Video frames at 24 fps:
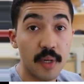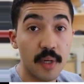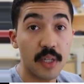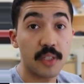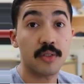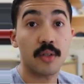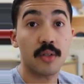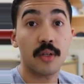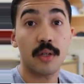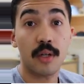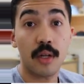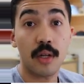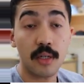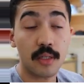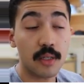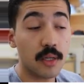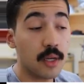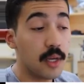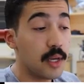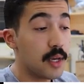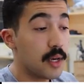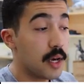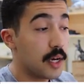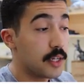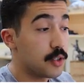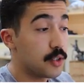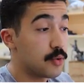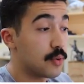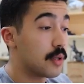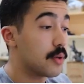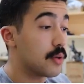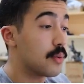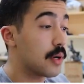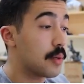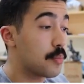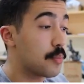based on luck, and you
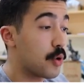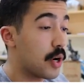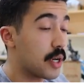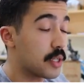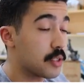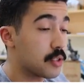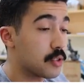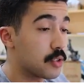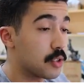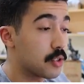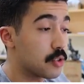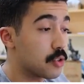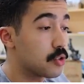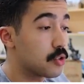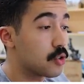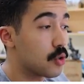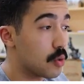really want to practice this.